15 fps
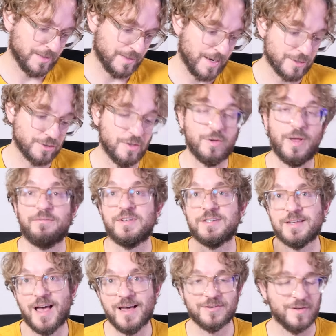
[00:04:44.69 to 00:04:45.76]
And actually you have the
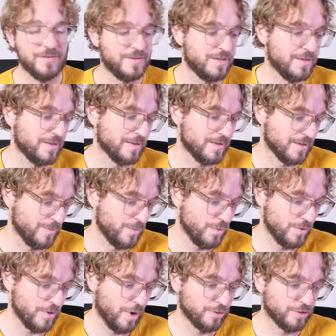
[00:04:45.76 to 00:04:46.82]
size of the
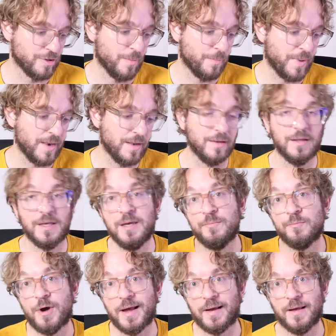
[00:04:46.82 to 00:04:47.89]
moon on the top panel
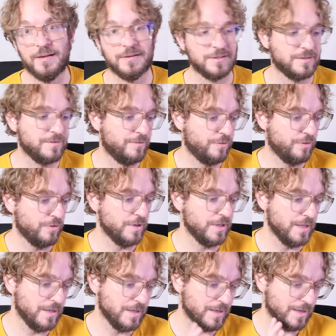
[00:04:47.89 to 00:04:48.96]
in brackets,
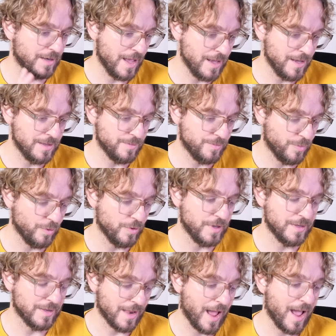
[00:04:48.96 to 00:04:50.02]

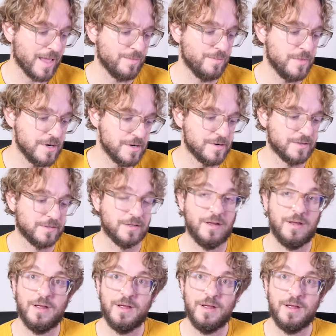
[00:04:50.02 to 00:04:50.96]
48.9 meters